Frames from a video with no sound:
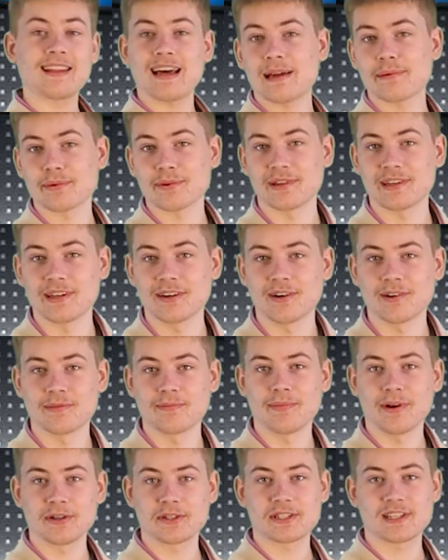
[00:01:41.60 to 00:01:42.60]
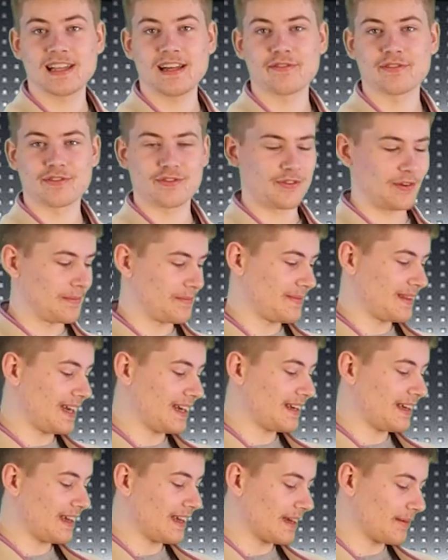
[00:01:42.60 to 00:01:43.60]
Library on March 11th from
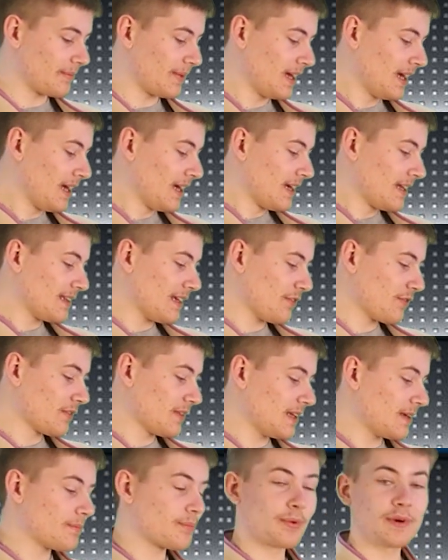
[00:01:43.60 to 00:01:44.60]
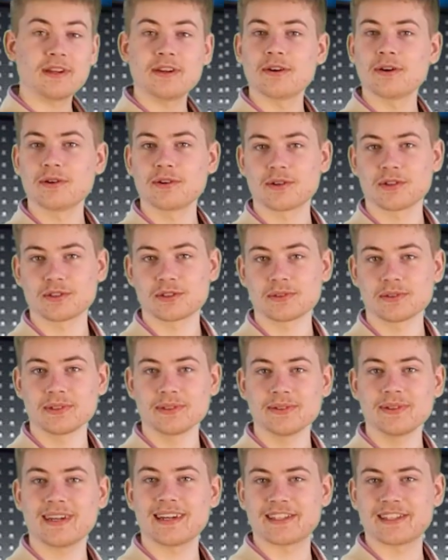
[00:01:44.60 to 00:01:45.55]
9 a.m. Definitely bring your own controller